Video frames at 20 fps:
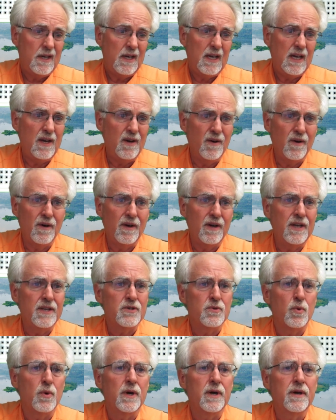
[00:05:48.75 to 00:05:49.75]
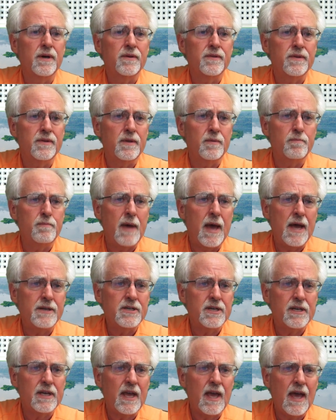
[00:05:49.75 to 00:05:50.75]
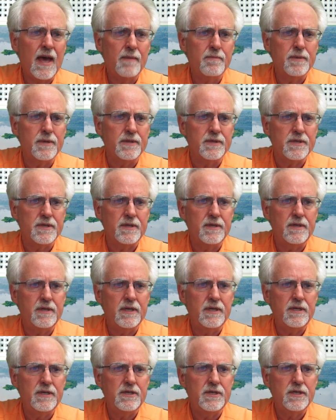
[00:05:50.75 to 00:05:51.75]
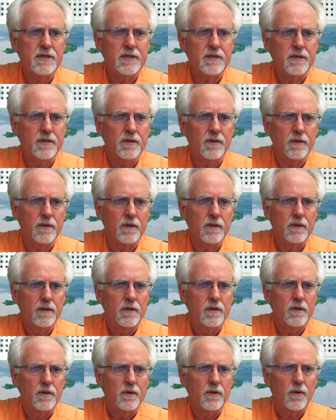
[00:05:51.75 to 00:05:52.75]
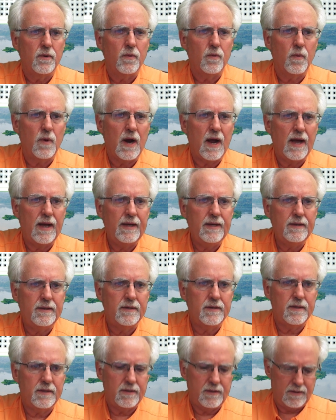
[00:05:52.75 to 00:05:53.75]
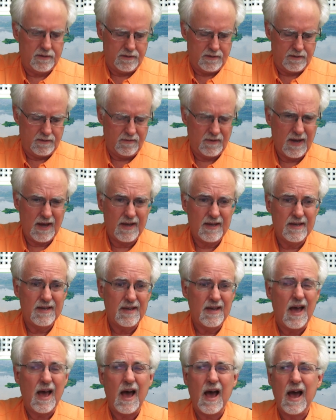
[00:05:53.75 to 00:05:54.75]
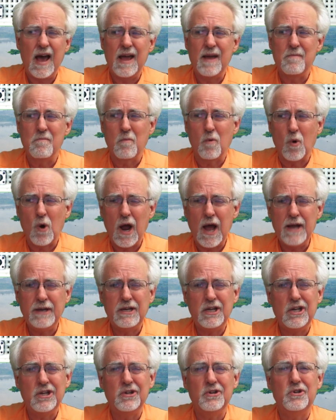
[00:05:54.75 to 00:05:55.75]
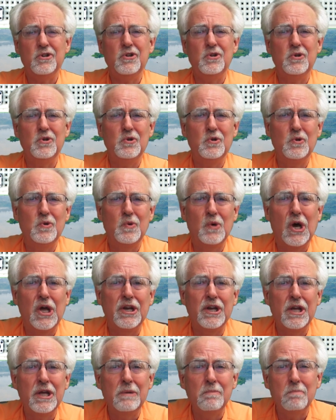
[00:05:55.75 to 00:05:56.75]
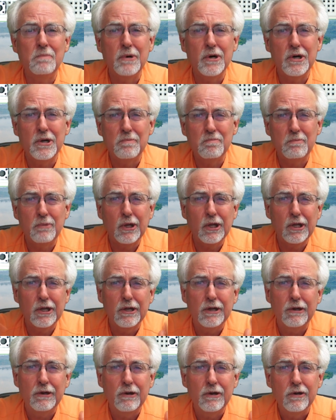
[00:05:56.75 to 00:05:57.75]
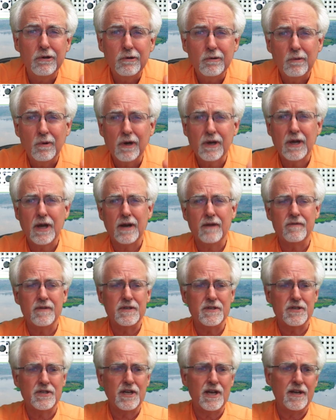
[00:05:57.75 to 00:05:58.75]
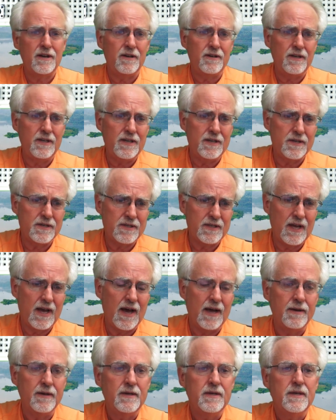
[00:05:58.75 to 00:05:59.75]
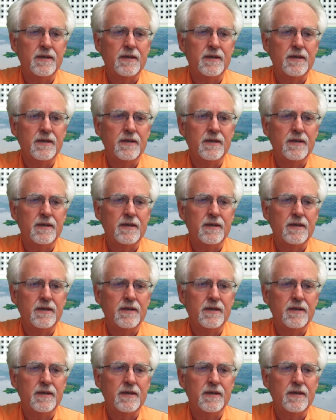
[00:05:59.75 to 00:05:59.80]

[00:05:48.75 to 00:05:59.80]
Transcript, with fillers: Here is where the magic happens. Digital write. Okay, I am writing to an input pin. What kind of insanity is that?